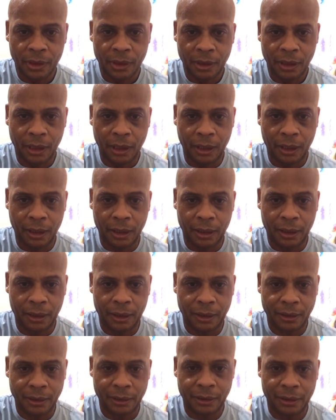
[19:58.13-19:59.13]

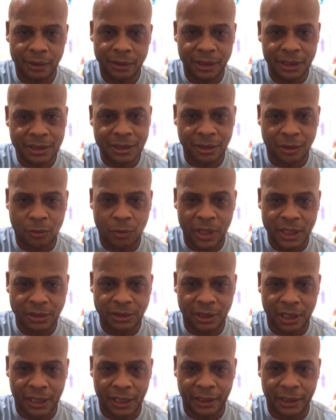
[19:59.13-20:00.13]
let and this is a
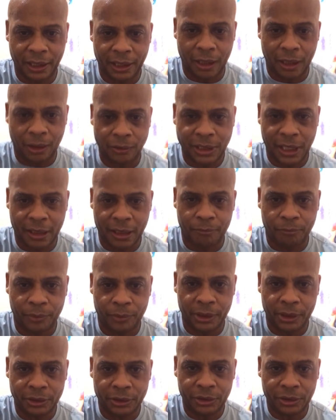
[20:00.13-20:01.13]
question I get all the time,
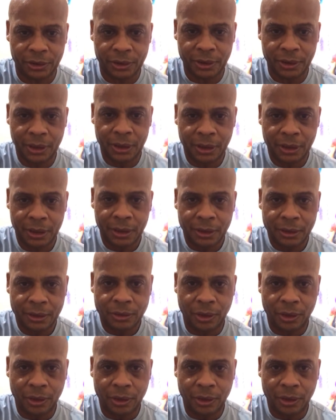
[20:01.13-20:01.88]
Butch. So